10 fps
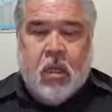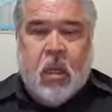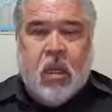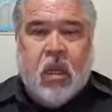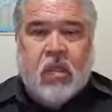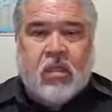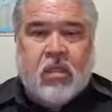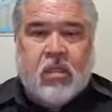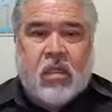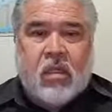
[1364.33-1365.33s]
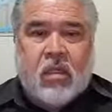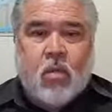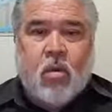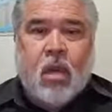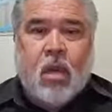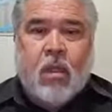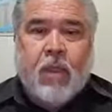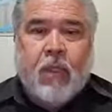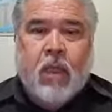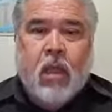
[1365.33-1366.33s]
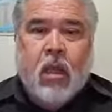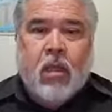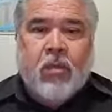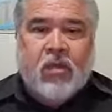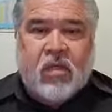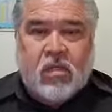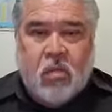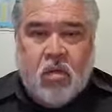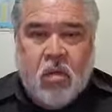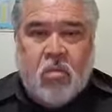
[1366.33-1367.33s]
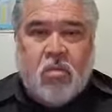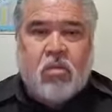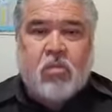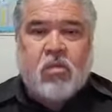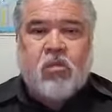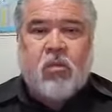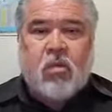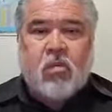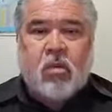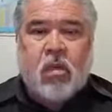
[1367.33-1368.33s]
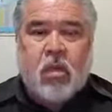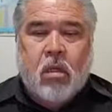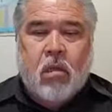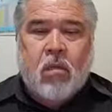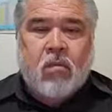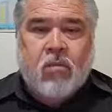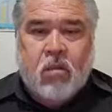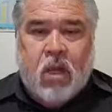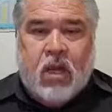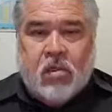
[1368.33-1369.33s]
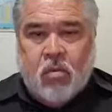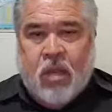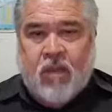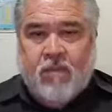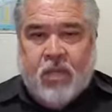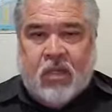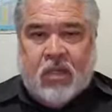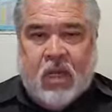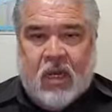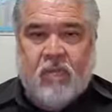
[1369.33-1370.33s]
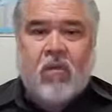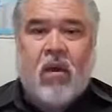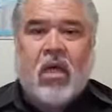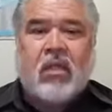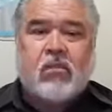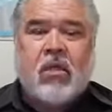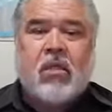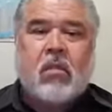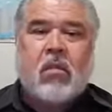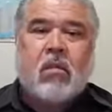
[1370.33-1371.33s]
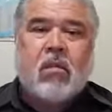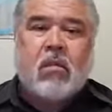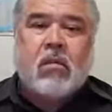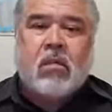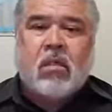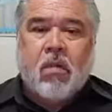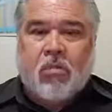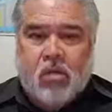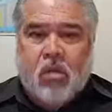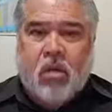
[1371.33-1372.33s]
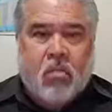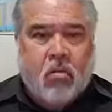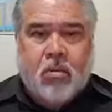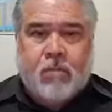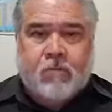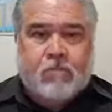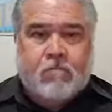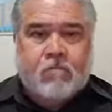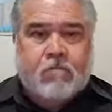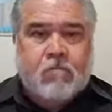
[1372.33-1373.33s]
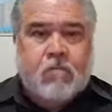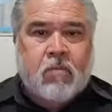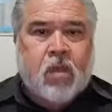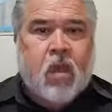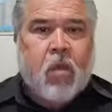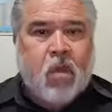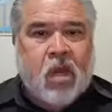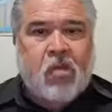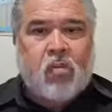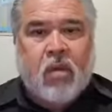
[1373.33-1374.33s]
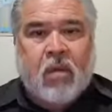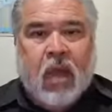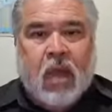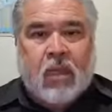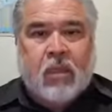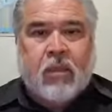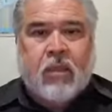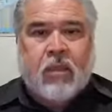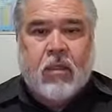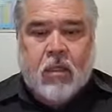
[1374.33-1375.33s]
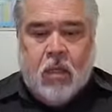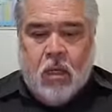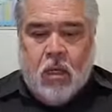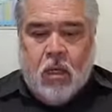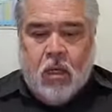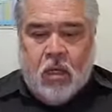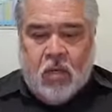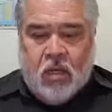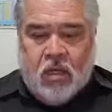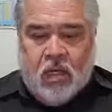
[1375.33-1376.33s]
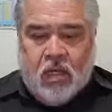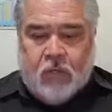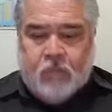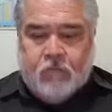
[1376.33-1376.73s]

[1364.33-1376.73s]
And God says, This is the way, this is what we were supposed to be doing for us to have peace. And if we lost peace, something went wrong. And we need to get back. Look at what it says.